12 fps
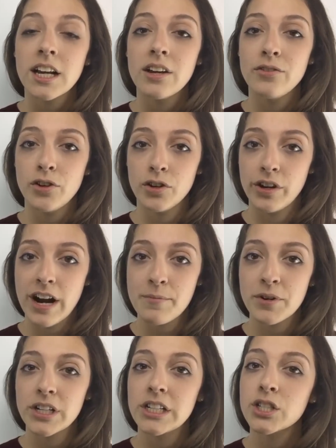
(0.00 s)
if your
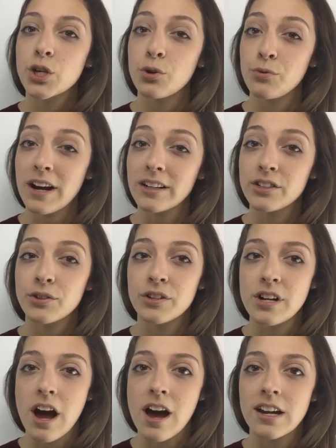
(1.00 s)
grammar is correct or
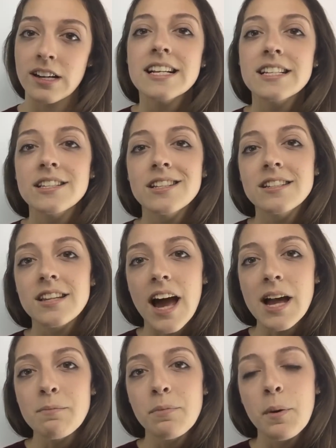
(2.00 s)
not is to
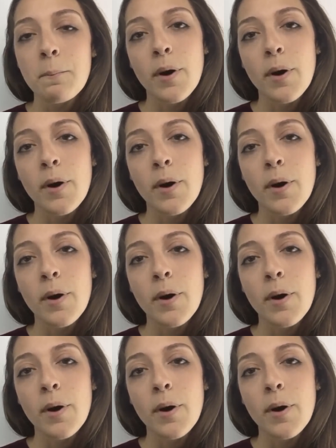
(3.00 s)
type